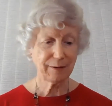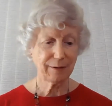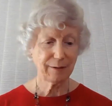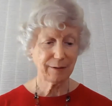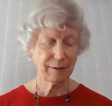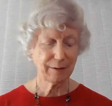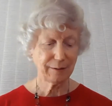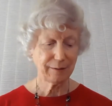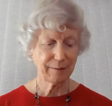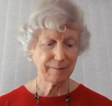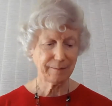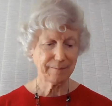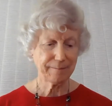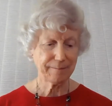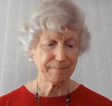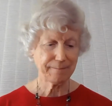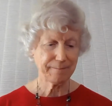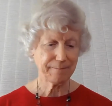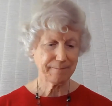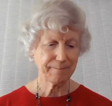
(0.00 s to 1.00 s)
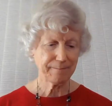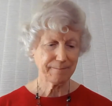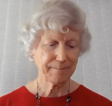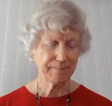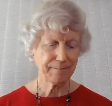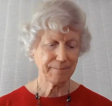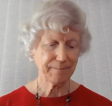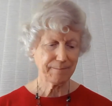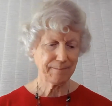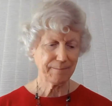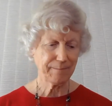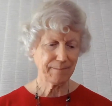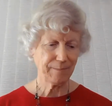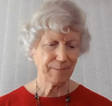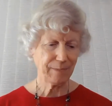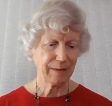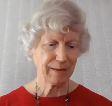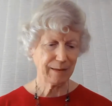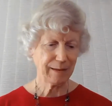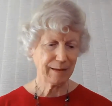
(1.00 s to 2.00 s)

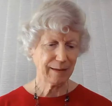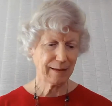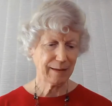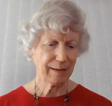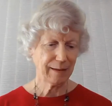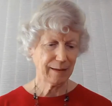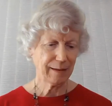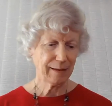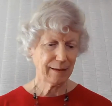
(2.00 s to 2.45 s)
Nothing is said.